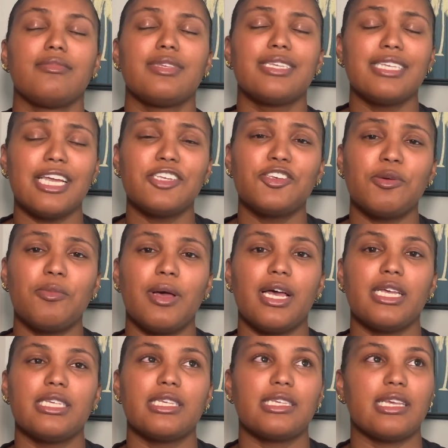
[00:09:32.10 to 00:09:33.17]
Such a
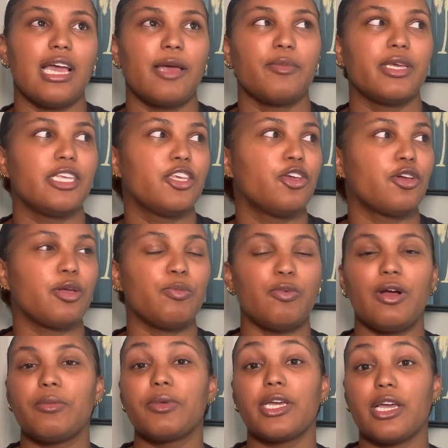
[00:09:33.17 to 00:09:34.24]
must. I mean, you could
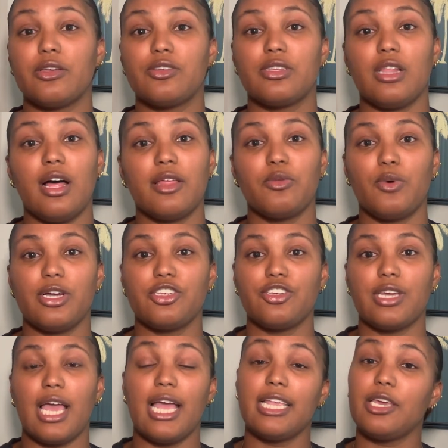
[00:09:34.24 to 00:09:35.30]
probably go sloth watching
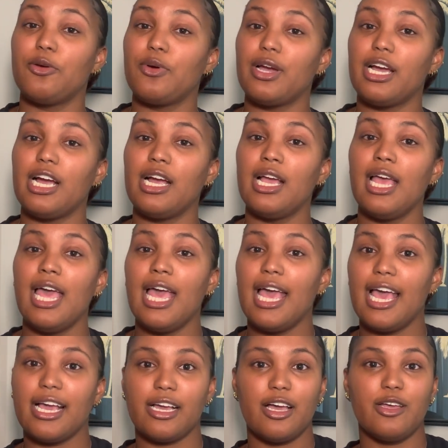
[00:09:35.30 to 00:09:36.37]
anywhere
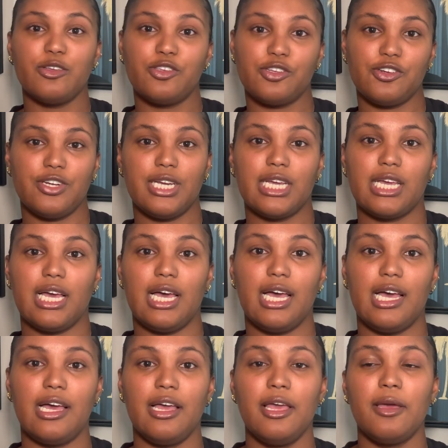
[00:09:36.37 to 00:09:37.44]
in Costa
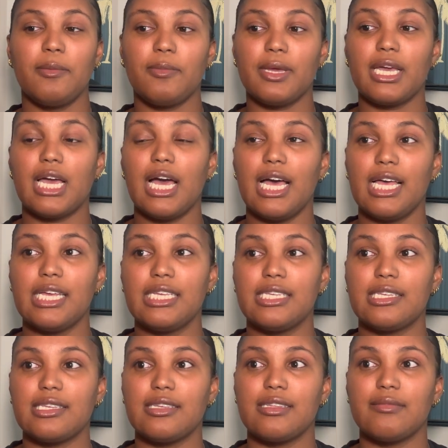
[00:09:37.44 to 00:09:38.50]
Rica, because
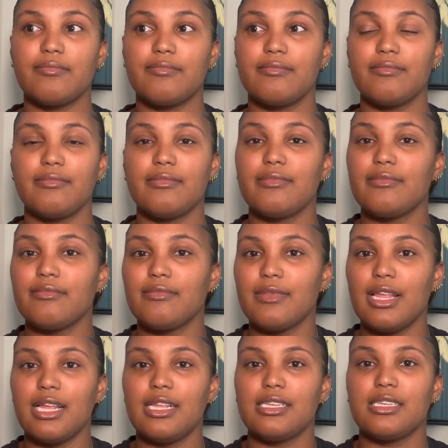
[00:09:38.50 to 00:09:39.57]

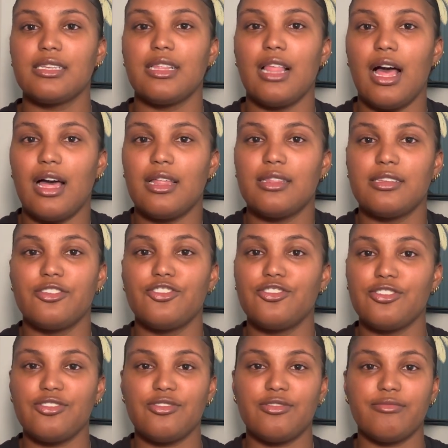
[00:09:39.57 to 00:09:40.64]
sloths just